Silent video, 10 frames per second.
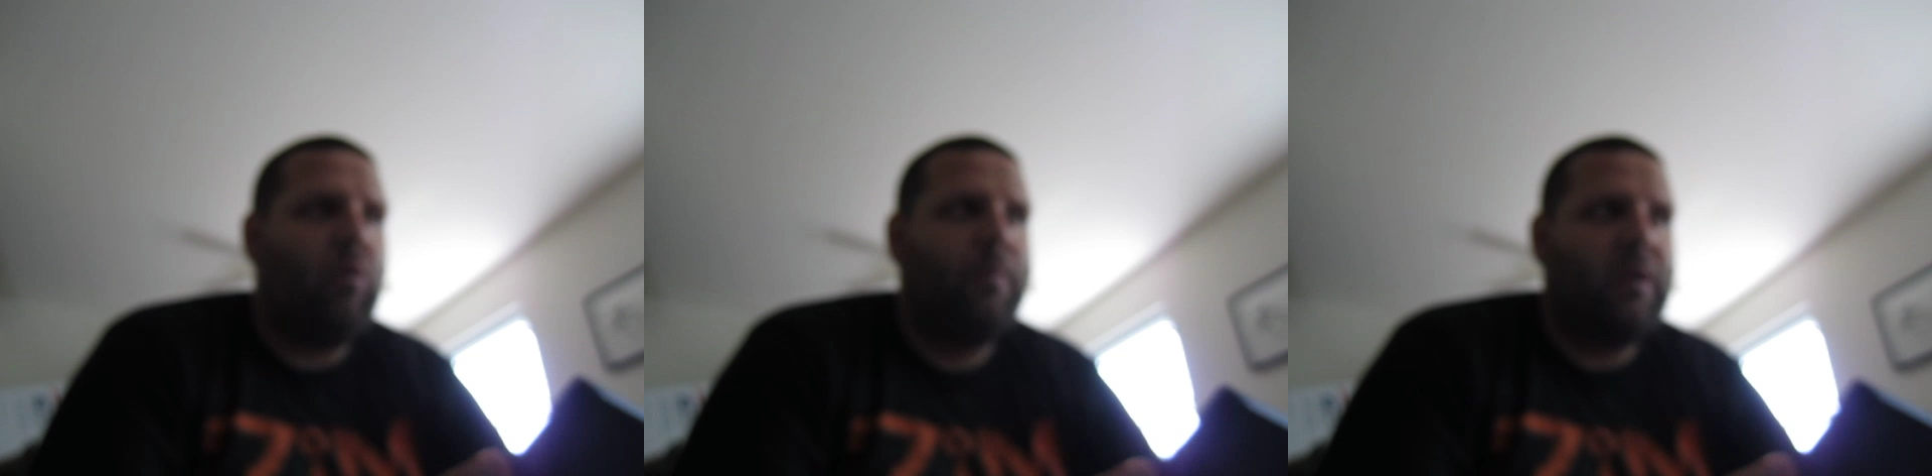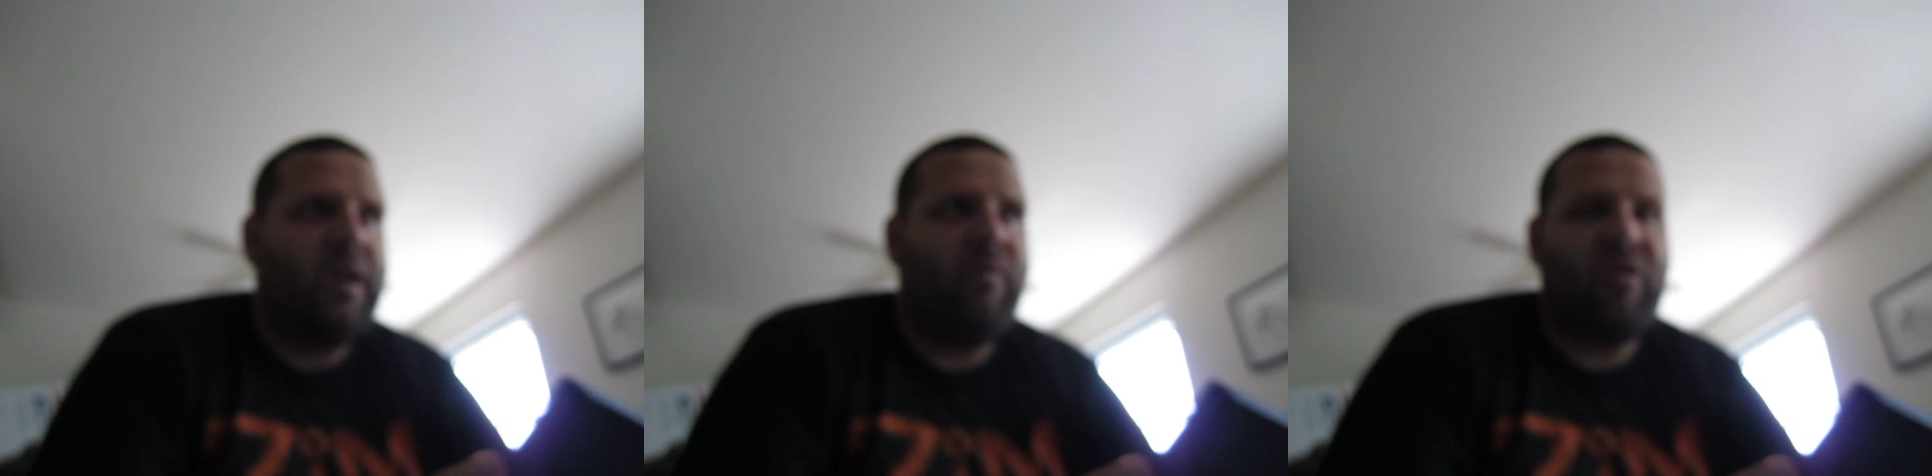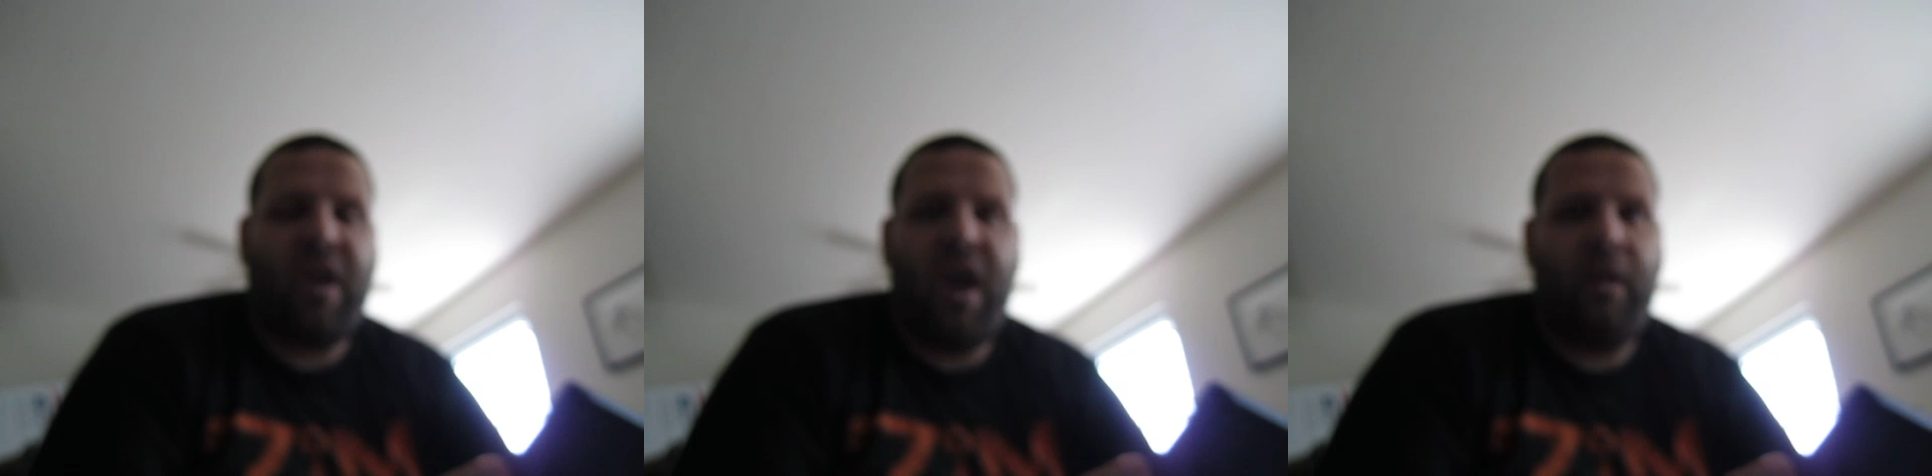would believe
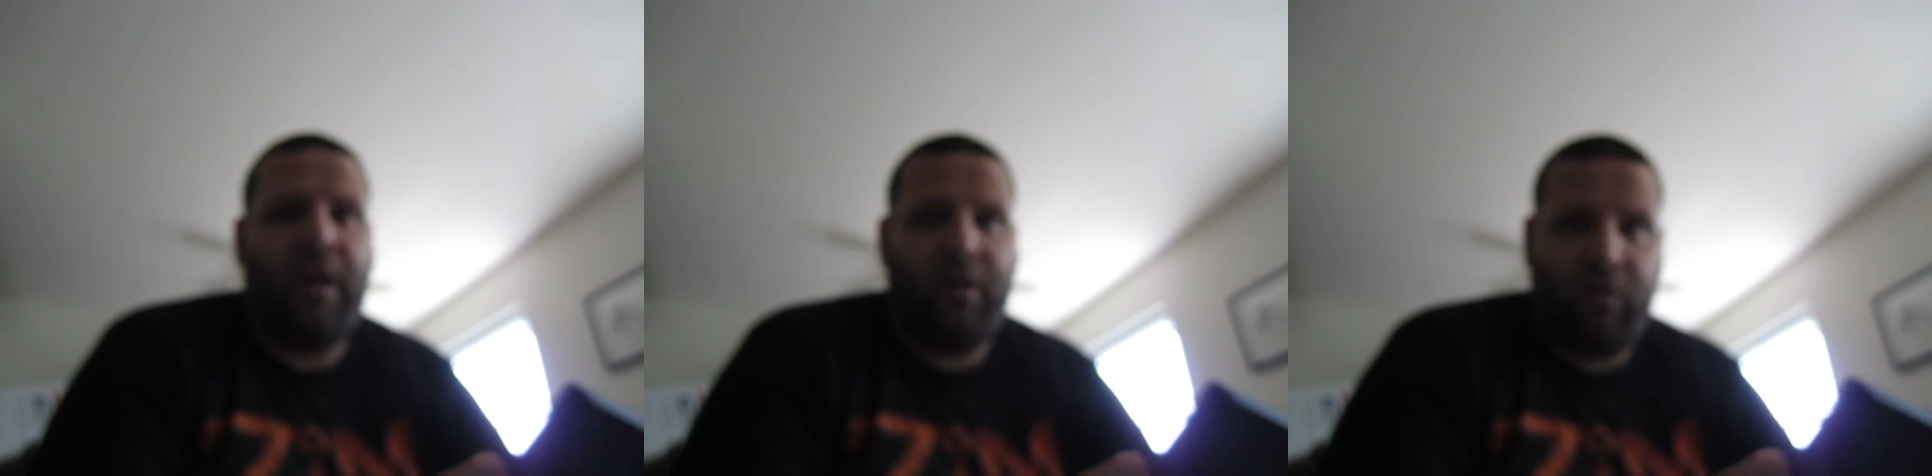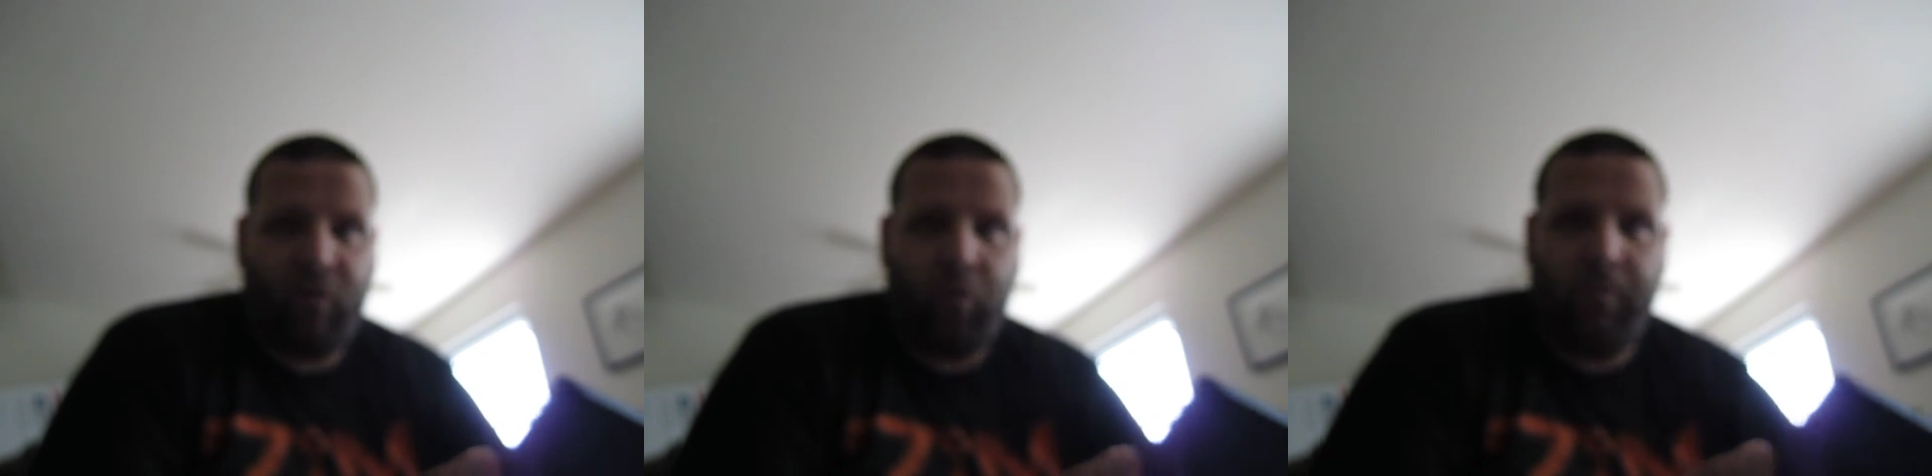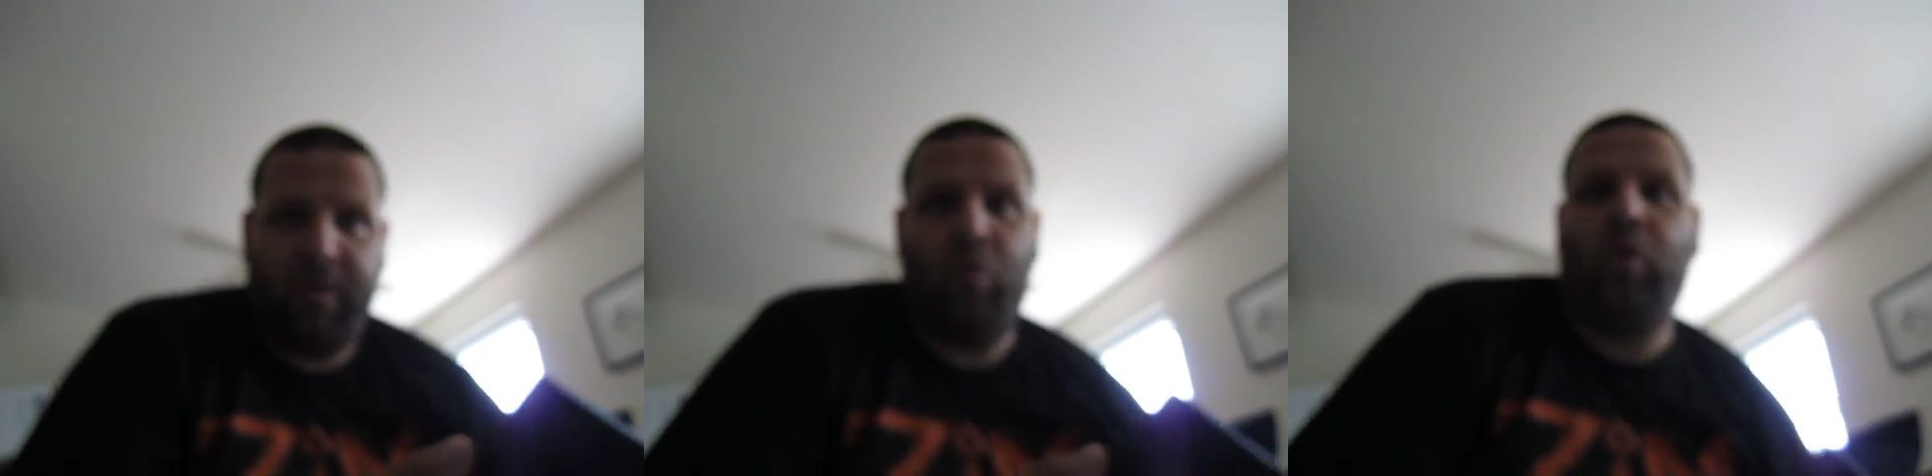Skylanders would be